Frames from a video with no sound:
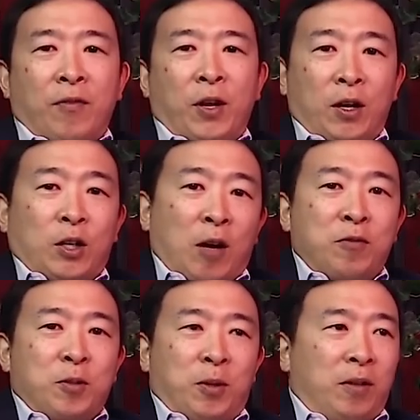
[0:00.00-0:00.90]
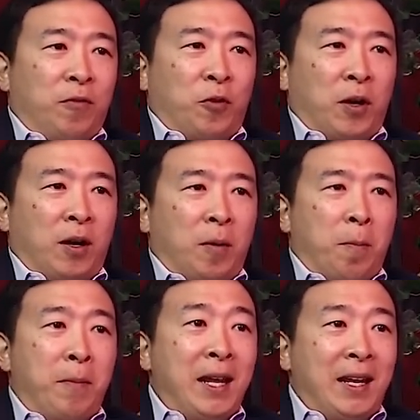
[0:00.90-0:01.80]
uncomfortable for
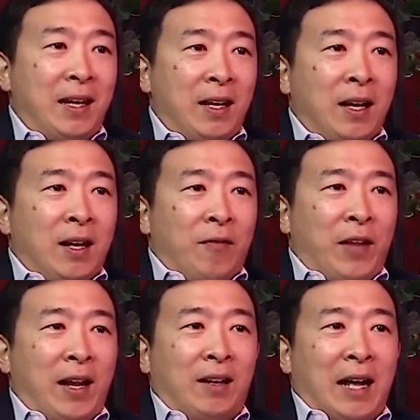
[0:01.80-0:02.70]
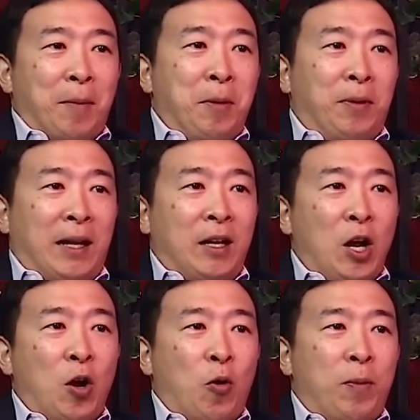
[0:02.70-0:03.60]
me and a lot of people I
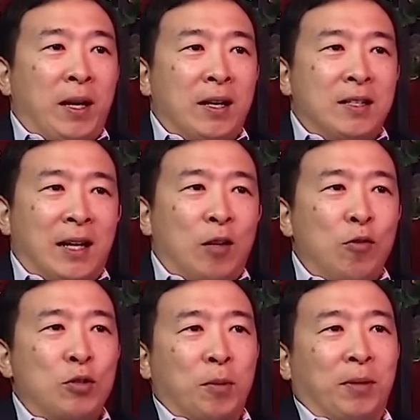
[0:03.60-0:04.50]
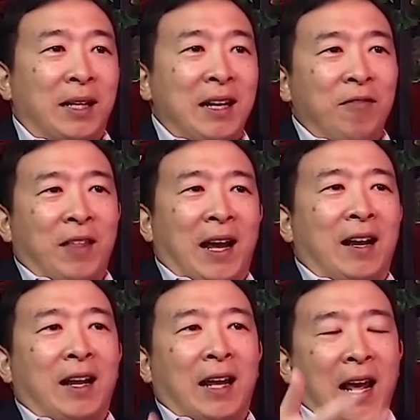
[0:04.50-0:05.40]
know because like you used to believe that
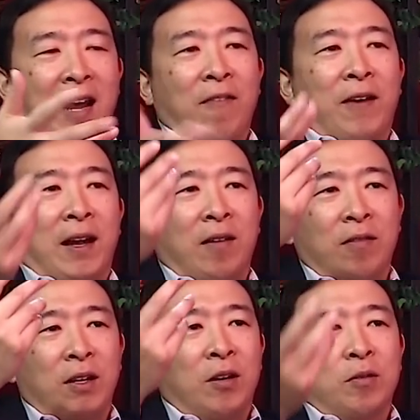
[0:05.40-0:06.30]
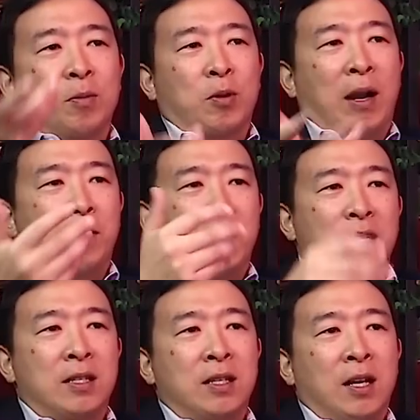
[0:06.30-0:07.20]
like hey if I you know subscribe to
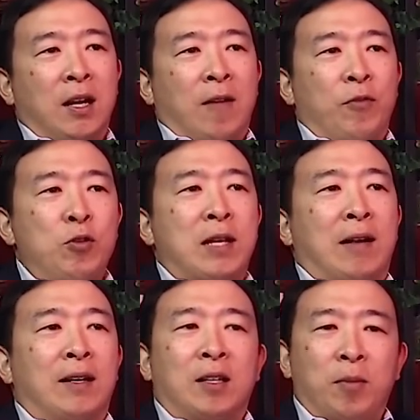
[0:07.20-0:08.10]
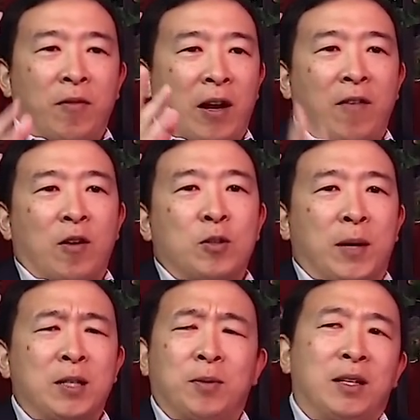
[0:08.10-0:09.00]
this news outlet they'll be very very
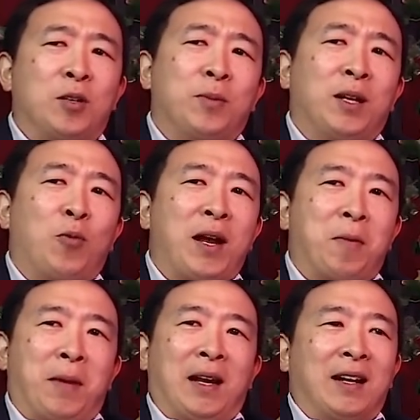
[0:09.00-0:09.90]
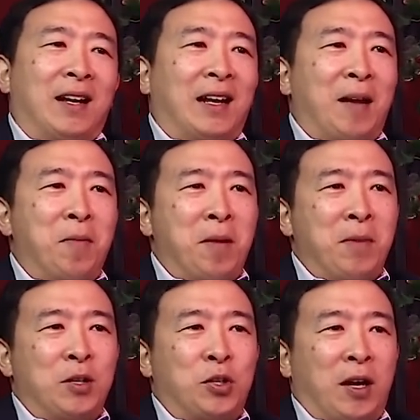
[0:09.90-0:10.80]
responsible and you'll be like wait a minute like I'm, I'm
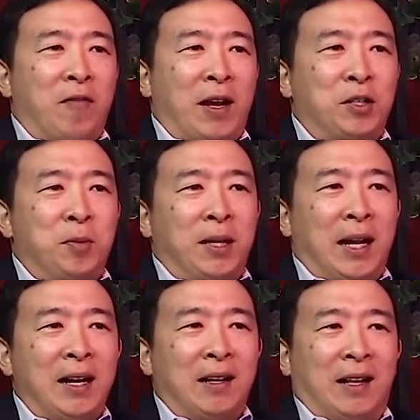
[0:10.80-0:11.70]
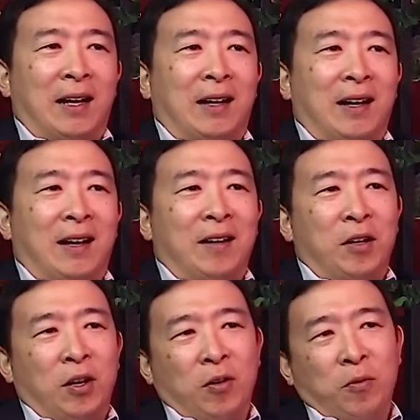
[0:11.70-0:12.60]
not sure I've actually been getting like uh you
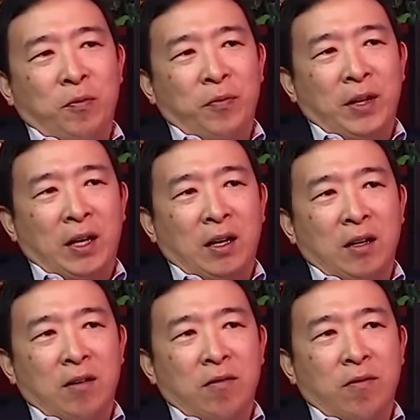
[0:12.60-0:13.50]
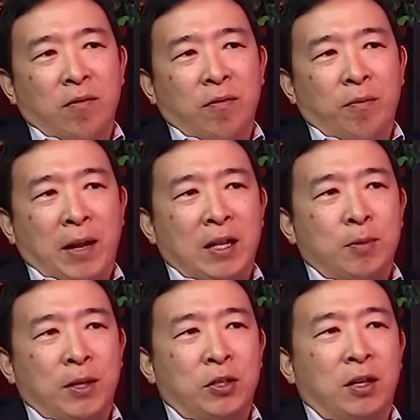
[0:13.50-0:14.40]
know like uh, well I would describe
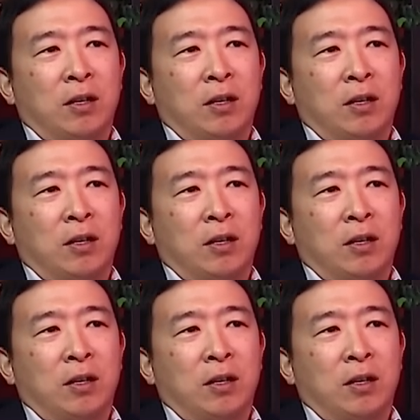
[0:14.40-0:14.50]
that as